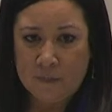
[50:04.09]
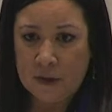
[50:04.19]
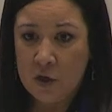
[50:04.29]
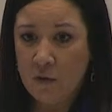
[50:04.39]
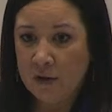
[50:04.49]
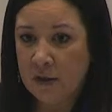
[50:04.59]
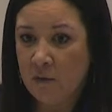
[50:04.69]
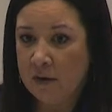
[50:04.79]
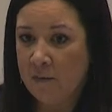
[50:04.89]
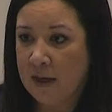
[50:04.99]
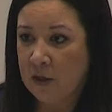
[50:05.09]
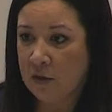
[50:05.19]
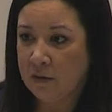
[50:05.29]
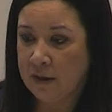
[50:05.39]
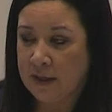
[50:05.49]
You also want to make
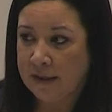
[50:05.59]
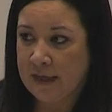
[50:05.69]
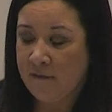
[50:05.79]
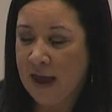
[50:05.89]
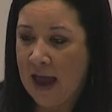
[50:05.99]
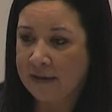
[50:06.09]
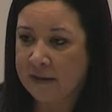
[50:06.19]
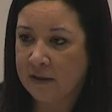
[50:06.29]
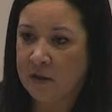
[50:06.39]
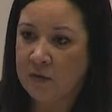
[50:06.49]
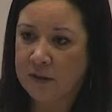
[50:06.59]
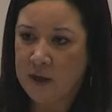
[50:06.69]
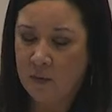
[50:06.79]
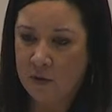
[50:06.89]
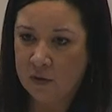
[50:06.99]
sure that kids have access to a
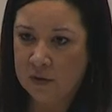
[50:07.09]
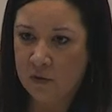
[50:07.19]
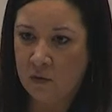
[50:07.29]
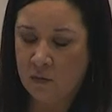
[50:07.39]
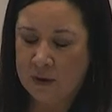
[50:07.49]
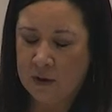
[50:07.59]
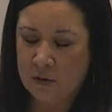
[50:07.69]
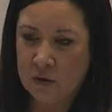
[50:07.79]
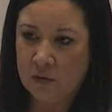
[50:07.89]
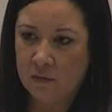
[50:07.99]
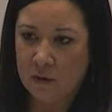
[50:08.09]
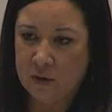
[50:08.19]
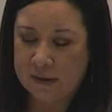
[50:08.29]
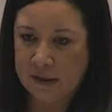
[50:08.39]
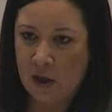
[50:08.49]
neighborhood school when you do
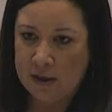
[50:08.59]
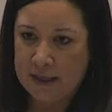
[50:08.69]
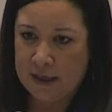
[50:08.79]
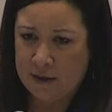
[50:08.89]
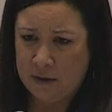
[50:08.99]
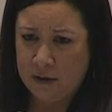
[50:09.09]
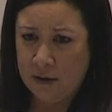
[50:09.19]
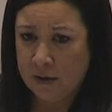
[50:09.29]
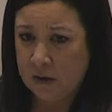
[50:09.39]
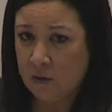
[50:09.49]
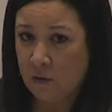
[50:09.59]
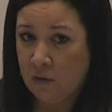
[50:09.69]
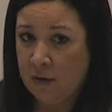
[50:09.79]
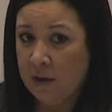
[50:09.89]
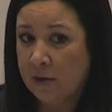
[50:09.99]
consolidate a
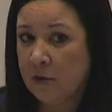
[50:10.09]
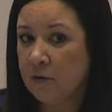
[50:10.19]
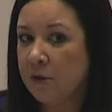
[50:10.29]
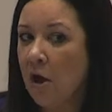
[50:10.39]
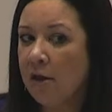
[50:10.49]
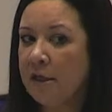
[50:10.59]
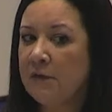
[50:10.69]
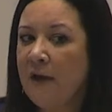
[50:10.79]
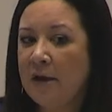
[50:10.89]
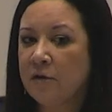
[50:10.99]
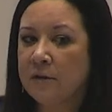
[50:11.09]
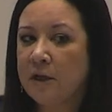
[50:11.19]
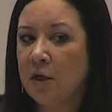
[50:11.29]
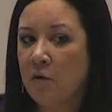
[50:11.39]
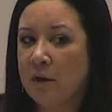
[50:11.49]
school. So there's all these factors
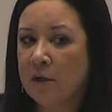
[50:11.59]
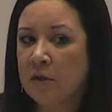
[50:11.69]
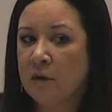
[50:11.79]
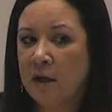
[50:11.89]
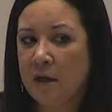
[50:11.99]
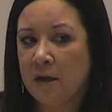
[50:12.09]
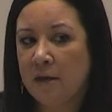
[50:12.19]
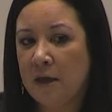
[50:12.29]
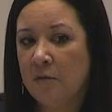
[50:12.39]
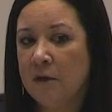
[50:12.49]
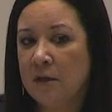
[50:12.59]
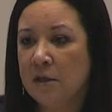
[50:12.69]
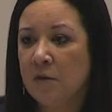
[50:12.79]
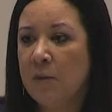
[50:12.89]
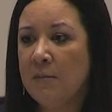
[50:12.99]
that go into it, and I think we need
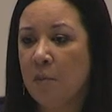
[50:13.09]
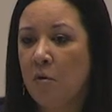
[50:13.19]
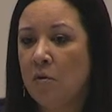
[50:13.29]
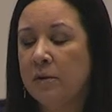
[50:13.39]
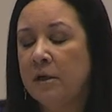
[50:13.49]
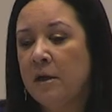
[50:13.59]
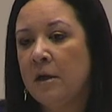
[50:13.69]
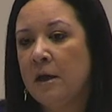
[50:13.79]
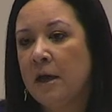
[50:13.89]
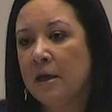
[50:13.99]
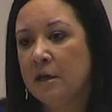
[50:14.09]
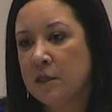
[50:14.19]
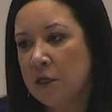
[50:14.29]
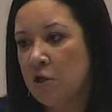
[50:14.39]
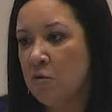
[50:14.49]
to be bold and
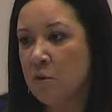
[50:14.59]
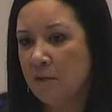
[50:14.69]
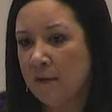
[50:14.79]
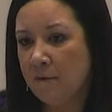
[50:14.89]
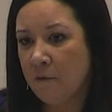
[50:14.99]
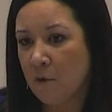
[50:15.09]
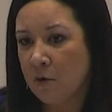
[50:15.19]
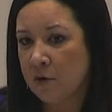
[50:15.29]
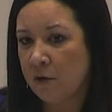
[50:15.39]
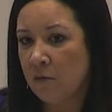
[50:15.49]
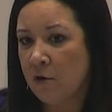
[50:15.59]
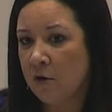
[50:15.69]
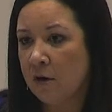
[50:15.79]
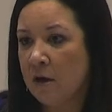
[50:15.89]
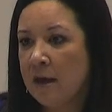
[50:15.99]
continue moving forward on the
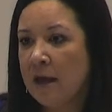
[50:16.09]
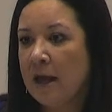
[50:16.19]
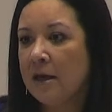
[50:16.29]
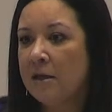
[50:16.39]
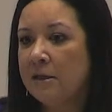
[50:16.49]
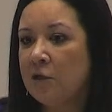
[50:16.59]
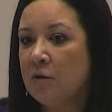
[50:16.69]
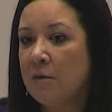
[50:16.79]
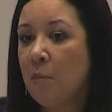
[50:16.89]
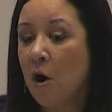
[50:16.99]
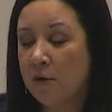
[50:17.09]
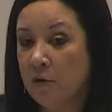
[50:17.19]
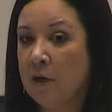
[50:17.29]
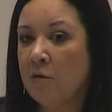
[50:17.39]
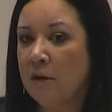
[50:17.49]
work and continuing
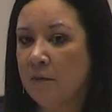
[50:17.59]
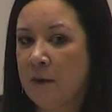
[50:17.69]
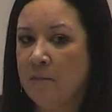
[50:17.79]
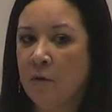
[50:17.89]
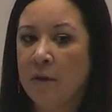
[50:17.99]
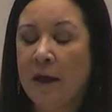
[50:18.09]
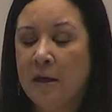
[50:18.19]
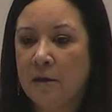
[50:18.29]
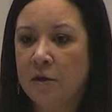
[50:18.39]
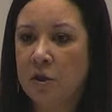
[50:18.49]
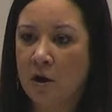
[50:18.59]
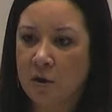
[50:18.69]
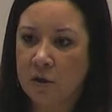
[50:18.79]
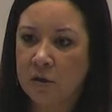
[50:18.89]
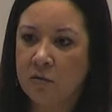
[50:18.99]
partnering with people like the
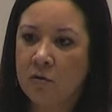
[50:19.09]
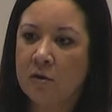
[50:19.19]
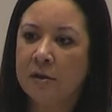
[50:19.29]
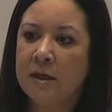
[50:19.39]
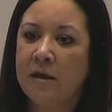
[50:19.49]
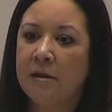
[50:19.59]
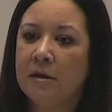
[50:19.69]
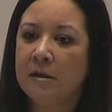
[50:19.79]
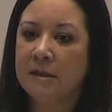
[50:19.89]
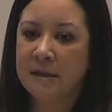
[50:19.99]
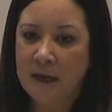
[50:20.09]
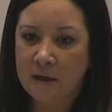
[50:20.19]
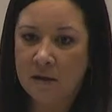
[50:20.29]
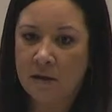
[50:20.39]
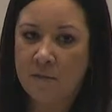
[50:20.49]
charter schools and the
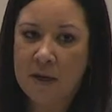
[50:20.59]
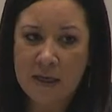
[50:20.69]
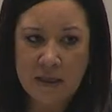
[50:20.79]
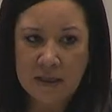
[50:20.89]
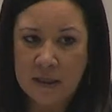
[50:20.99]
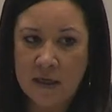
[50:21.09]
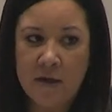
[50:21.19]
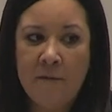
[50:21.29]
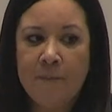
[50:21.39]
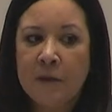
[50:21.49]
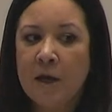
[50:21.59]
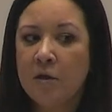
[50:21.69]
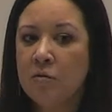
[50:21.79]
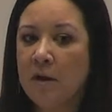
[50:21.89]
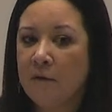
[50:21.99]
state PED and
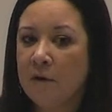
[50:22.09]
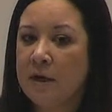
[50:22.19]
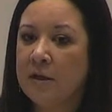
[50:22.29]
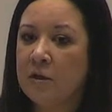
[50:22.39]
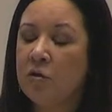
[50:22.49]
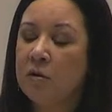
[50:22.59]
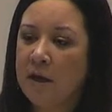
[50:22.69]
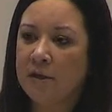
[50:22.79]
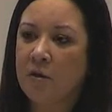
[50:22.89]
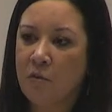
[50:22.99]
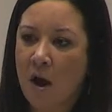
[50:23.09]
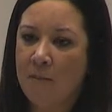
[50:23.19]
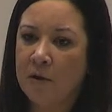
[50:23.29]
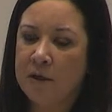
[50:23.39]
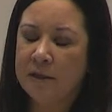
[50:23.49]
whoever can utilize our
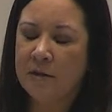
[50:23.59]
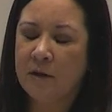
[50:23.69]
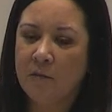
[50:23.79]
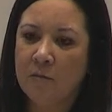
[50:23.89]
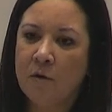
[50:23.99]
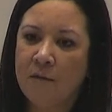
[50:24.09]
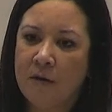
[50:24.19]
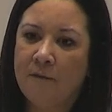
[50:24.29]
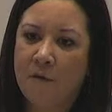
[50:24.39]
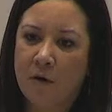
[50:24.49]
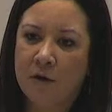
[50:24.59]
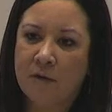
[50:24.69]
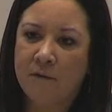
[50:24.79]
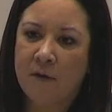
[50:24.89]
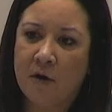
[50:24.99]
properties so that we're moving forward in a
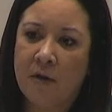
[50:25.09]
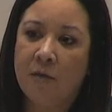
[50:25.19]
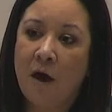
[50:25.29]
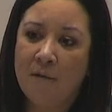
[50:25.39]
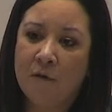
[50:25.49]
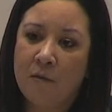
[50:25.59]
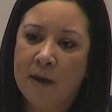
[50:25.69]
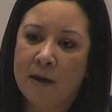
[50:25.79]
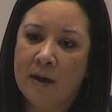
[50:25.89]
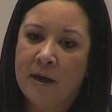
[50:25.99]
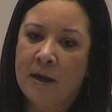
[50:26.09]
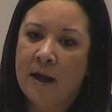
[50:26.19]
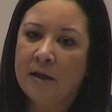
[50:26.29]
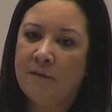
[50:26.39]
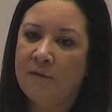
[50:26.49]
very thoughtful way
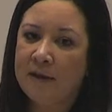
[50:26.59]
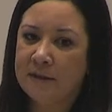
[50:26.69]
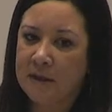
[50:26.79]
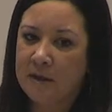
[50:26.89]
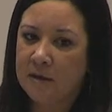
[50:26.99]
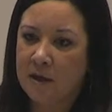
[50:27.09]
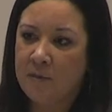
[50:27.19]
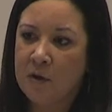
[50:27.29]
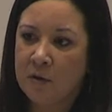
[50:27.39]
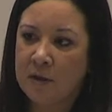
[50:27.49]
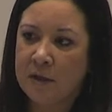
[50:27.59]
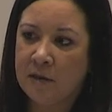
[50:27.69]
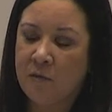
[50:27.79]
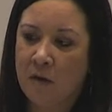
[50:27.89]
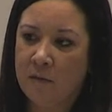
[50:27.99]
and investing in the
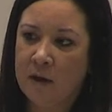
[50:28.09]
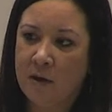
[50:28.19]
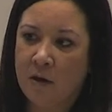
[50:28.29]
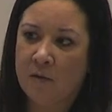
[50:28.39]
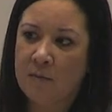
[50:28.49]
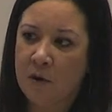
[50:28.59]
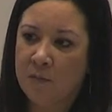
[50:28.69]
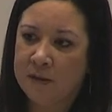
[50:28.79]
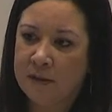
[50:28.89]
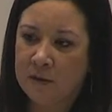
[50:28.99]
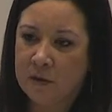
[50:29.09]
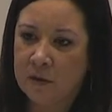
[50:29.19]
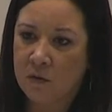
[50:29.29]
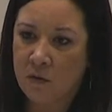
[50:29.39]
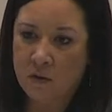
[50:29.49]
communities while we are repurposing this
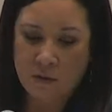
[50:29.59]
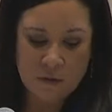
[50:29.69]
school.